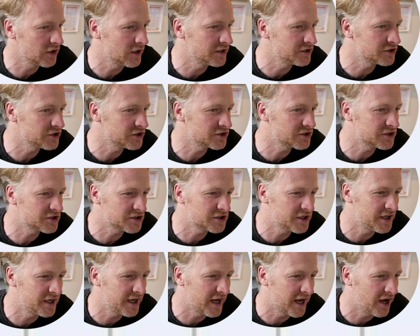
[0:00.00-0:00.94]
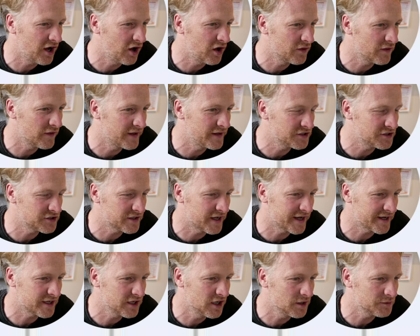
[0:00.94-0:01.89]
just to see how they
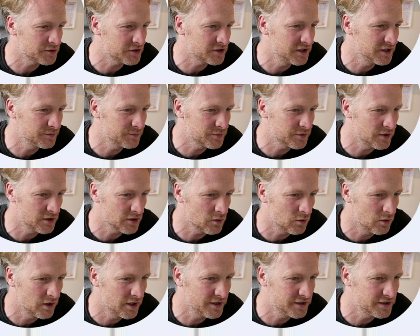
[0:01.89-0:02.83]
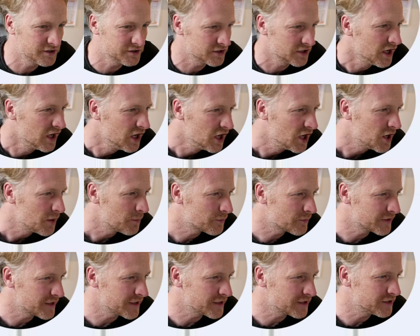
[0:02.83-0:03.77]
stack up. Siempre, Quietness,
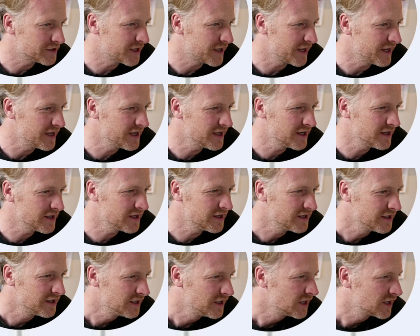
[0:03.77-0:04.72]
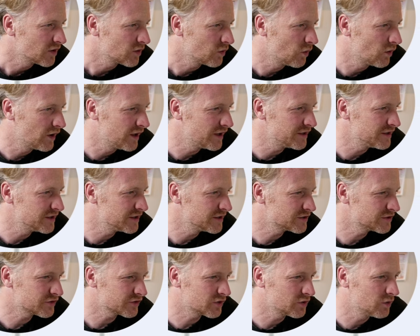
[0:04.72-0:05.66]
pretty good here.
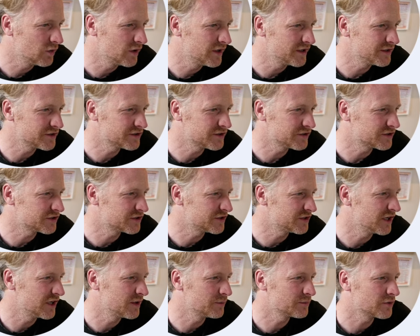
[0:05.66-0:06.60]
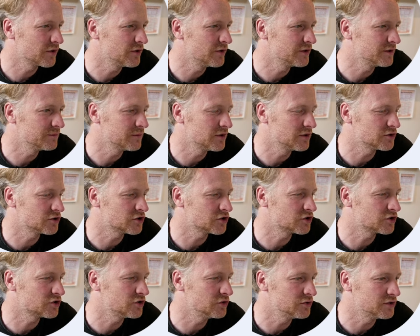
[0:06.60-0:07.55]
Quietness and Siempre in the most
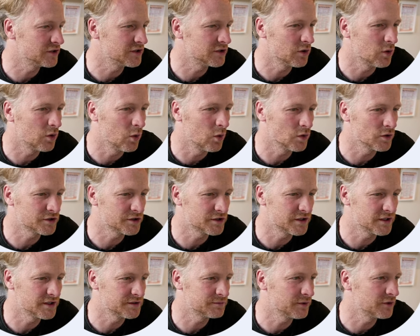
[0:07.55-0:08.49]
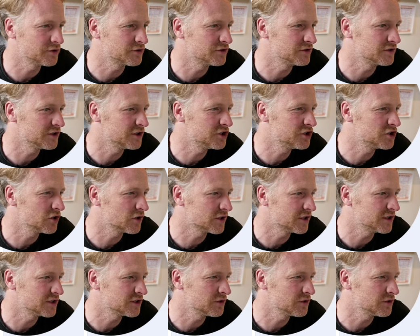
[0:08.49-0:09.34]
suited horses, most suited jockeys. So we're